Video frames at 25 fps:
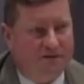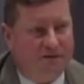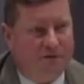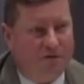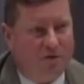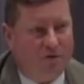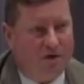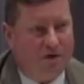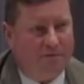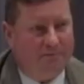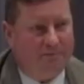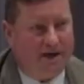
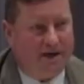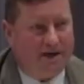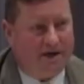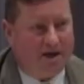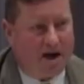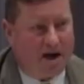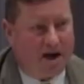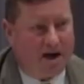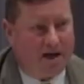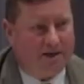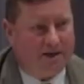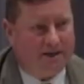for my
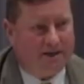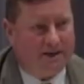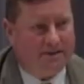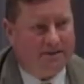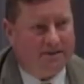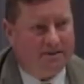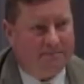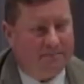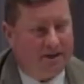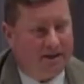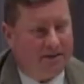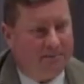
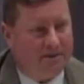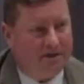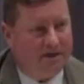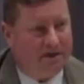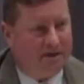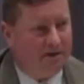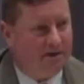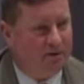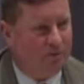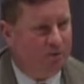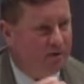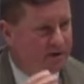colleagues and maybe
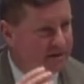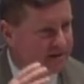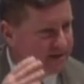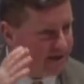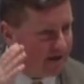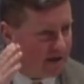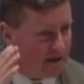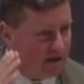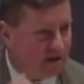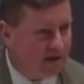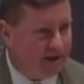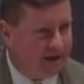the ones
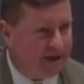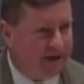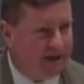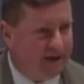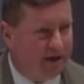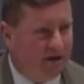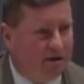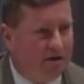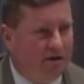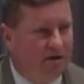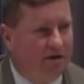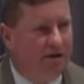that aren't
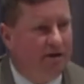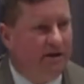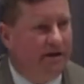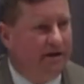here,